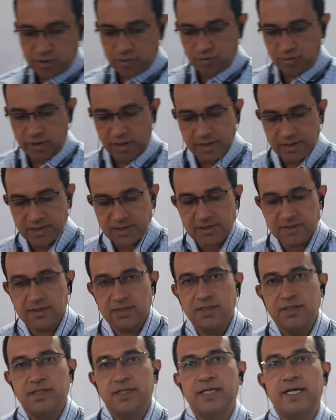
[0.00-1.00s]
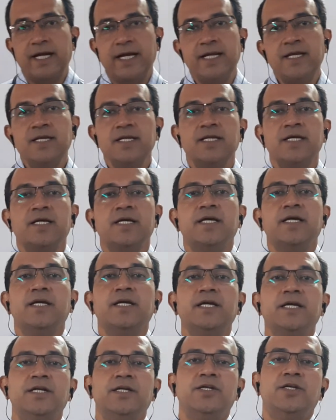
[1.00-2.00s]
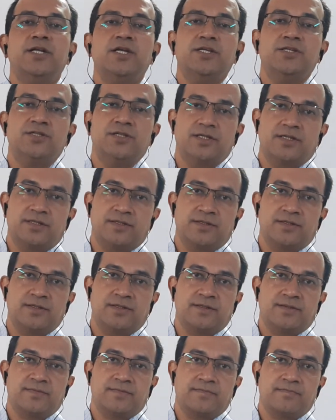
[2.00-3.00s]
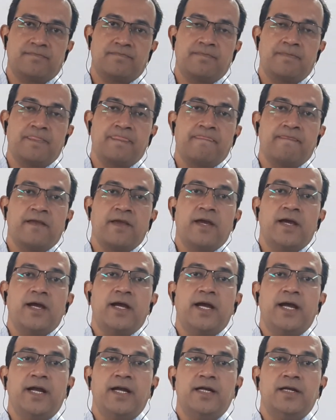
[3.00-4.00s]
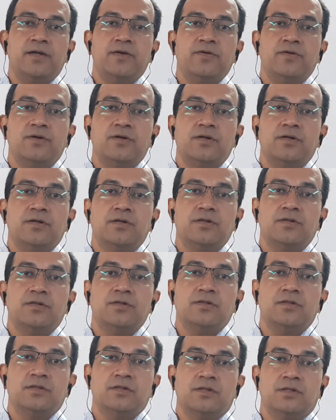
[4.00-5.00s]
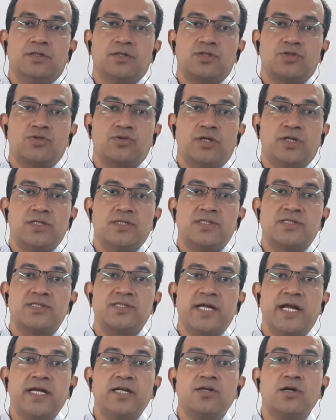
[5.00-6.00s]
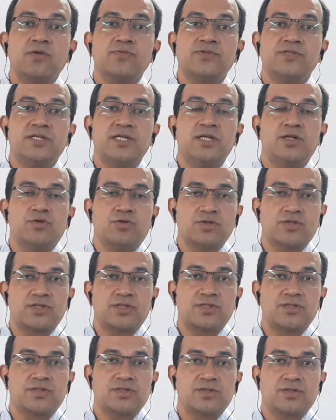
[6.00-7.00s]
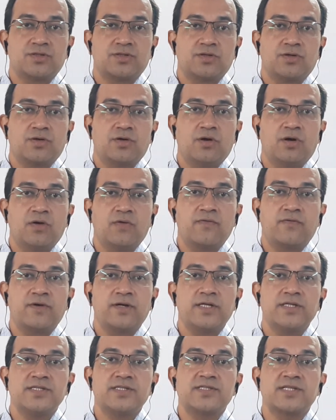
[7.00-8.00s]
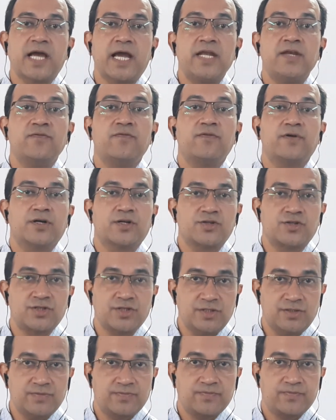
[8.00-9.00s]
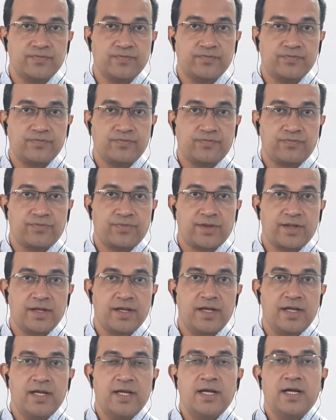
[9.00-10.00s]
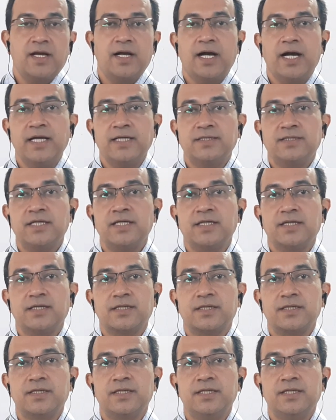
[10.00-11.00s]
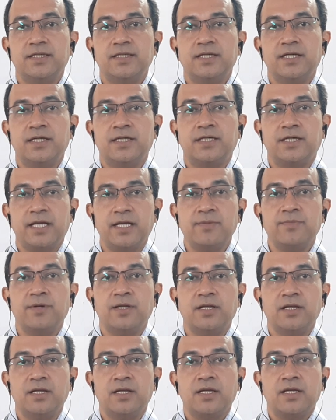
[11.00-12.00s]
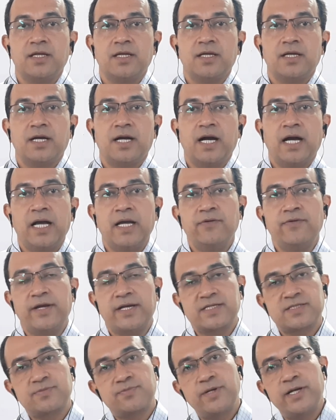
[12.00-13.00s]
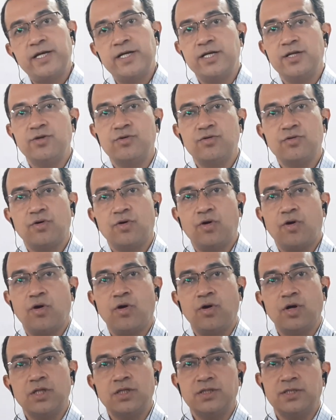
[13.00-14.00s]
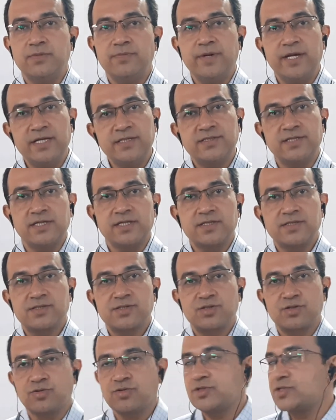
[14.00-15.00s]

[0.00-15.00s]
students, an integer, and students, set of zeros of sine function. I think in a table I have explained you all the basics. So